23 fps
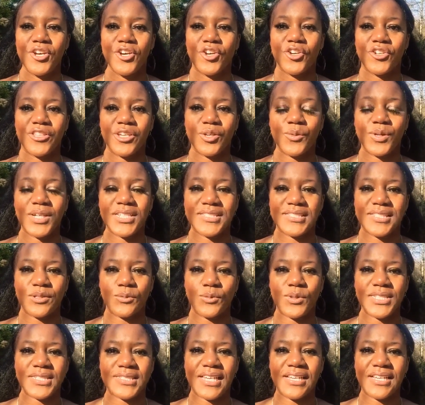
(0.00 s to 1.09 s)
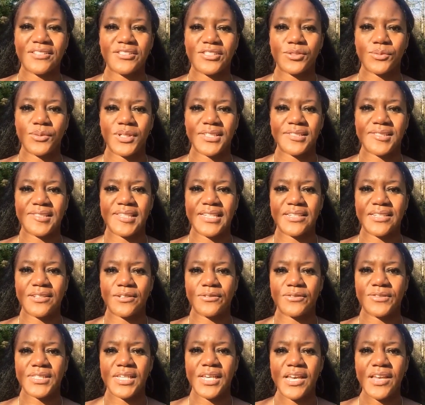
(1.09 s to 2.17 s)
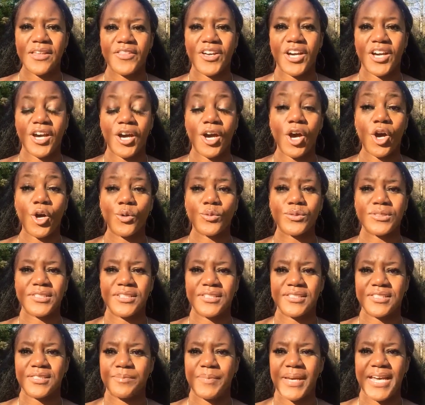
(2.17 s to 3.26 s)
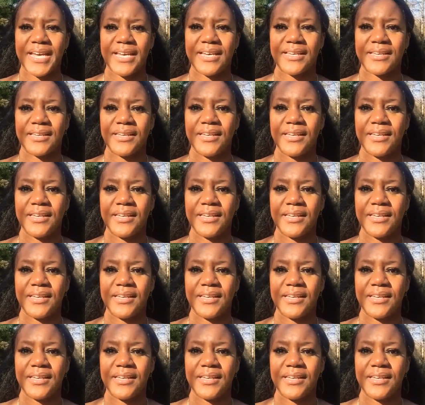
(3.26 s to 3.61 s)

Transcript: or that we tell to ourselves that are holding us back.